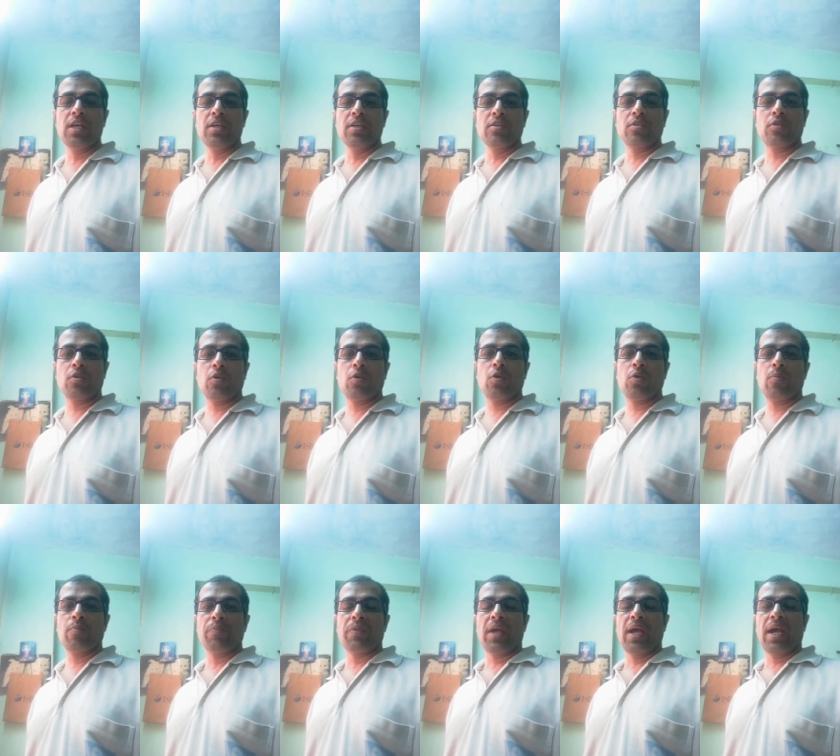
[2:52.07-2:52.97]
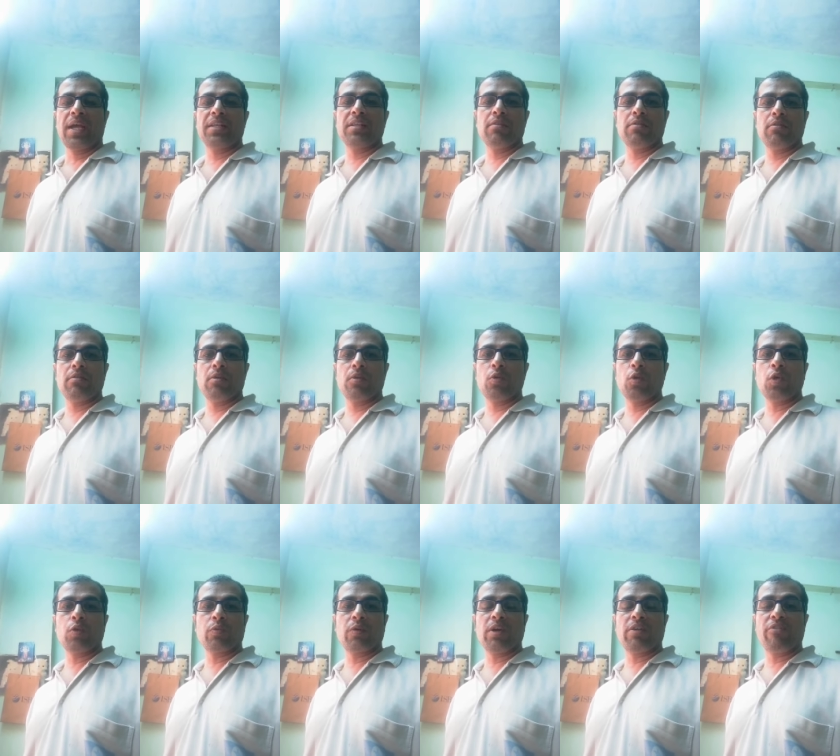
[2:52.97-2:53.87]
So, and the root
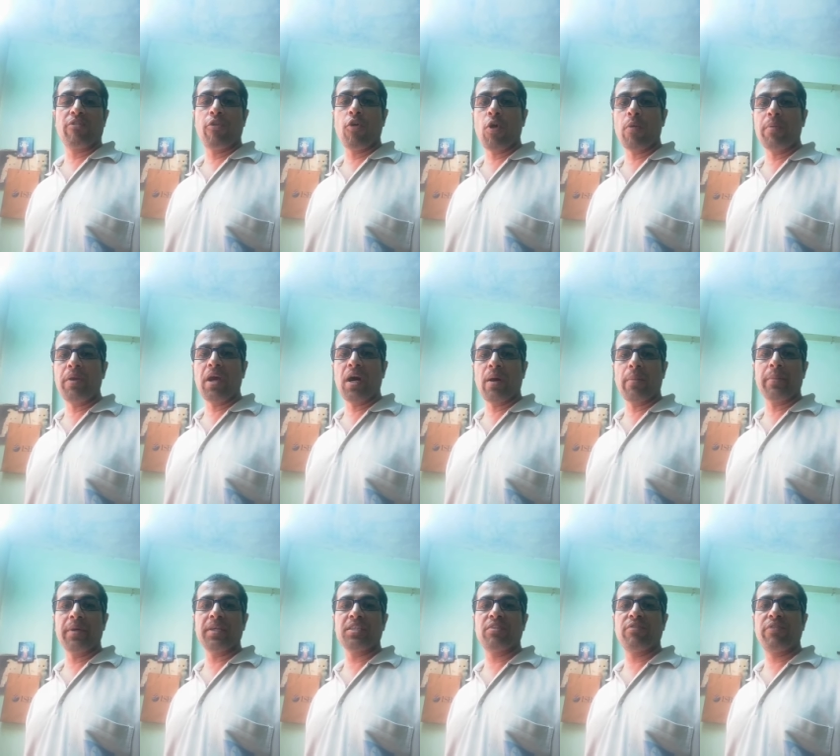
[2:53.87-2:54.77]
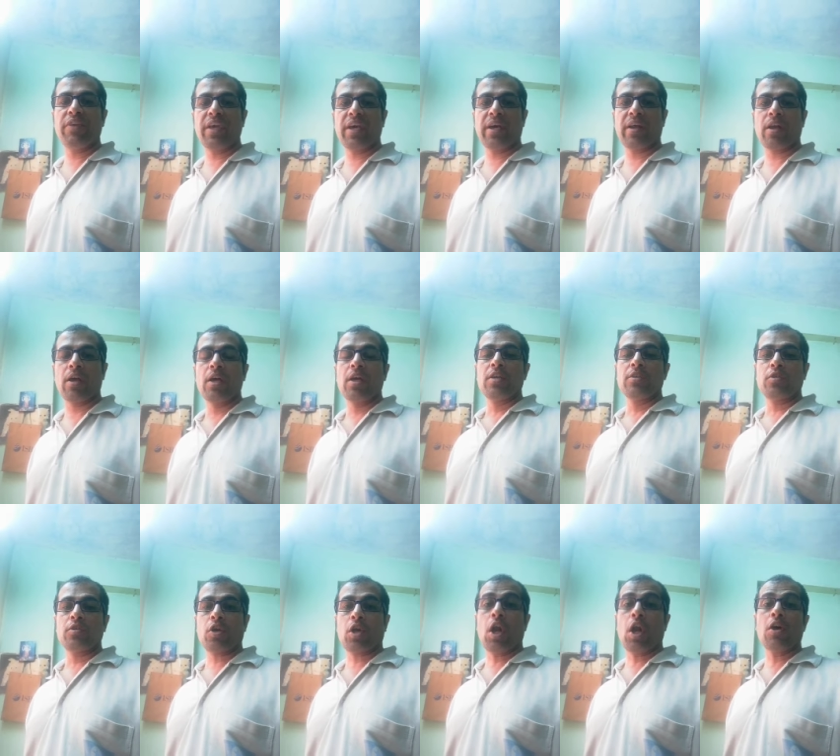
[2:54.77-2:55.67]
word phobia means fear. So
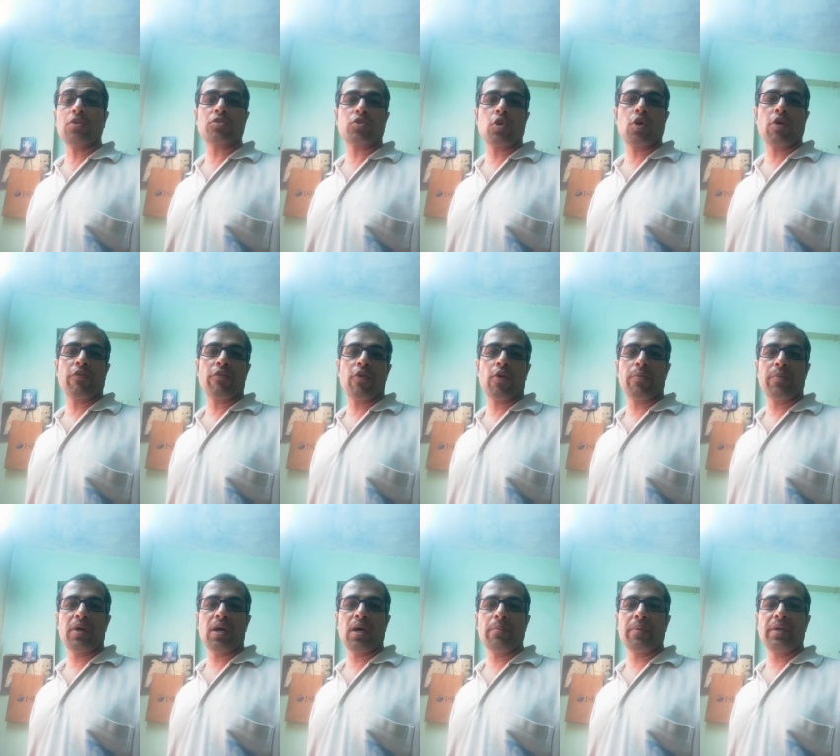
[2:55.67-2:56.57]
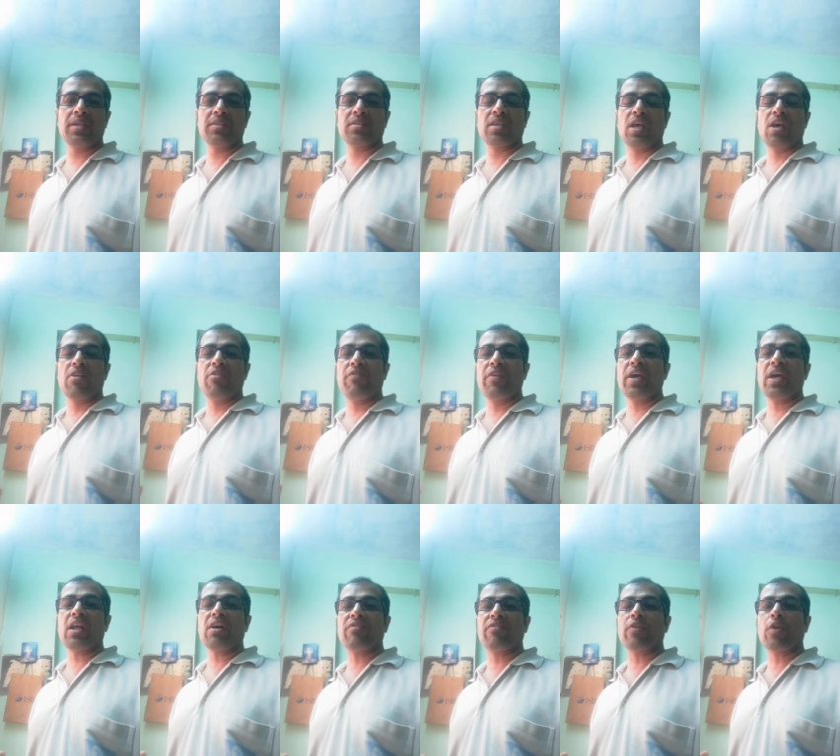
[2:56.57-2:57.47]
claustrophobia means fear
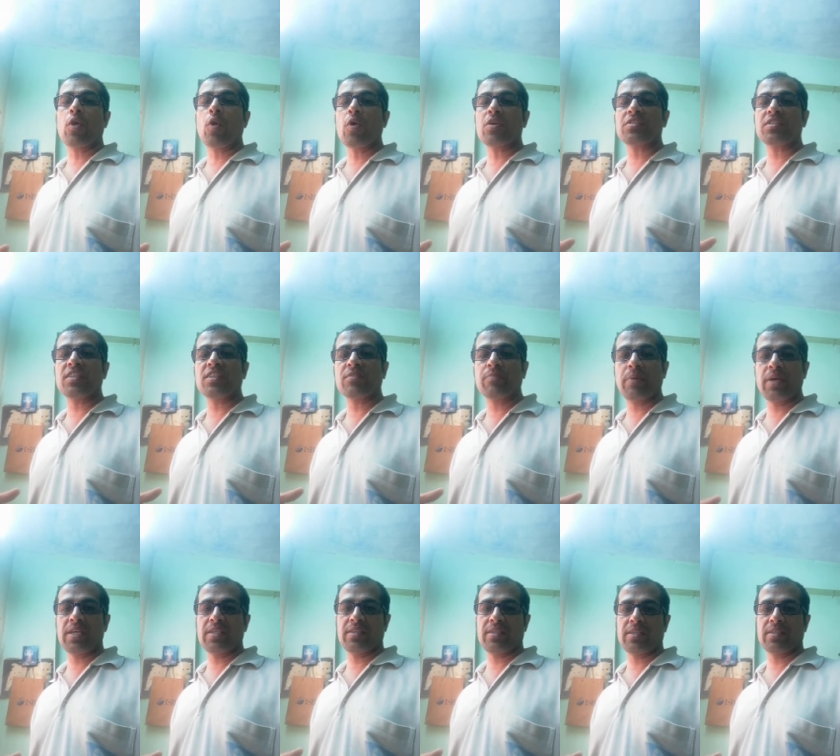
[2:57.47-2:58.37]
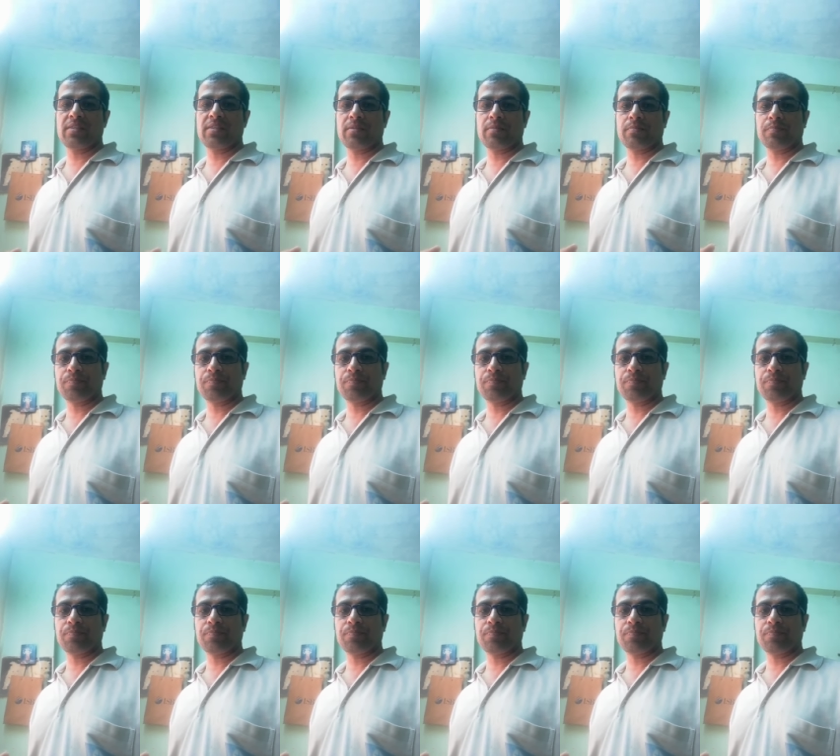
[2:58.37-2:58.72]
of closed spaces.